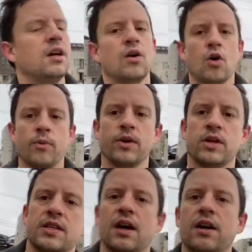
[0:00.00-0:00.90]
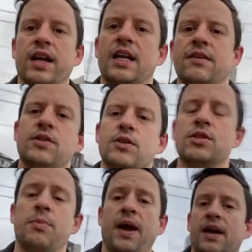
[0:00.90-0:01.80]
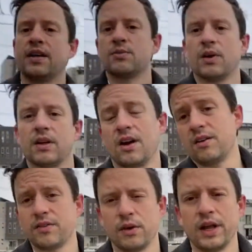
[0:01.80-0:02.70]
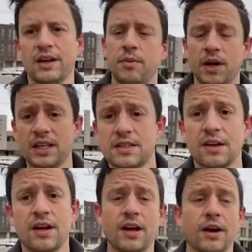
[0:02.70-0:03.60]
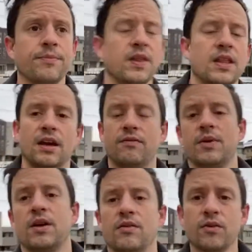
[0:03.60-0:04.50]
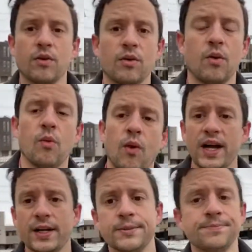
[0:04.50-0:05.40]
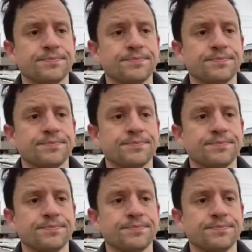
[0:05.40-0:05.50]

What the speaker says: cormorants are native to Japan as well. I don't know if they're native, but at least they're here, and they've been here for a while.